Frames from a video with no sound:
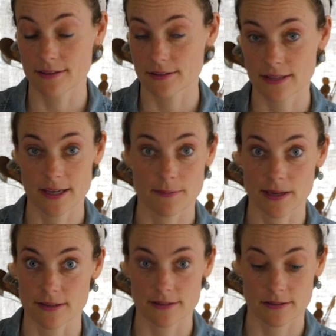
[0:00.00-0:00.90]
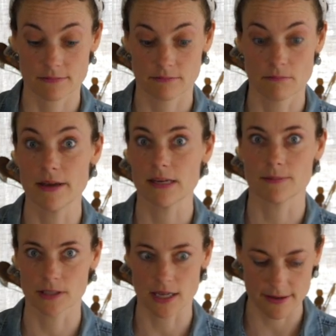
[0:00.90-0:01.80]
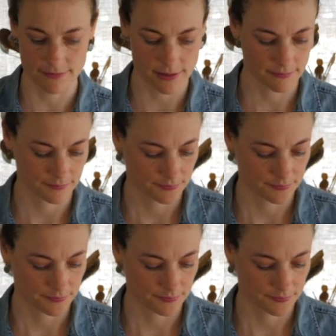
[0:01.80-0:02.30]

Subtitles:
This lime has many more lives.